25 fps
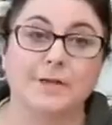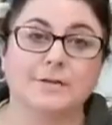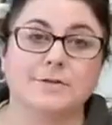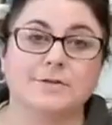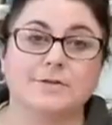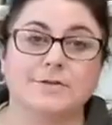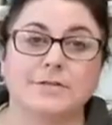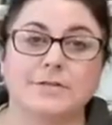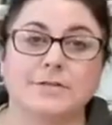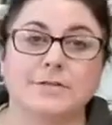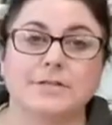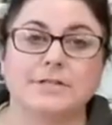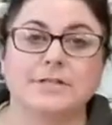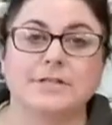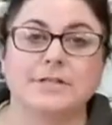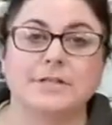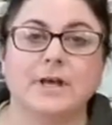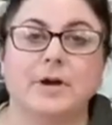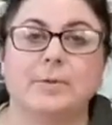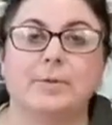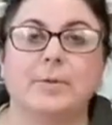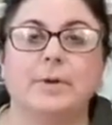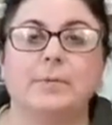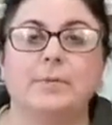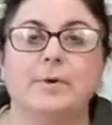So you can see
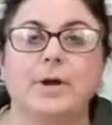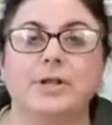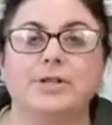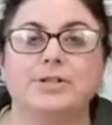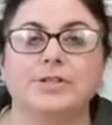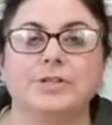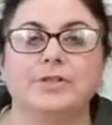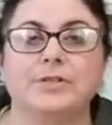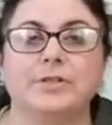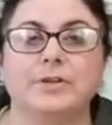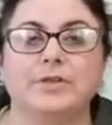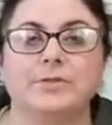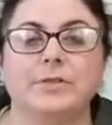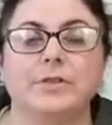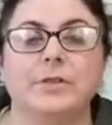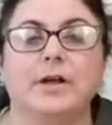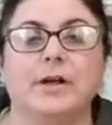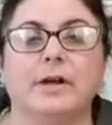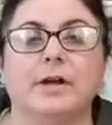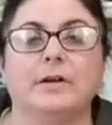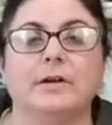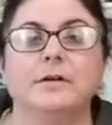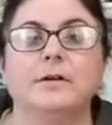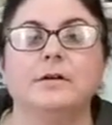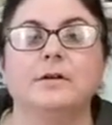all my projects over
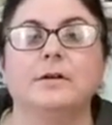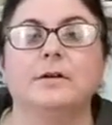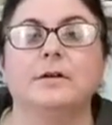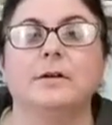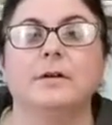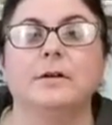there.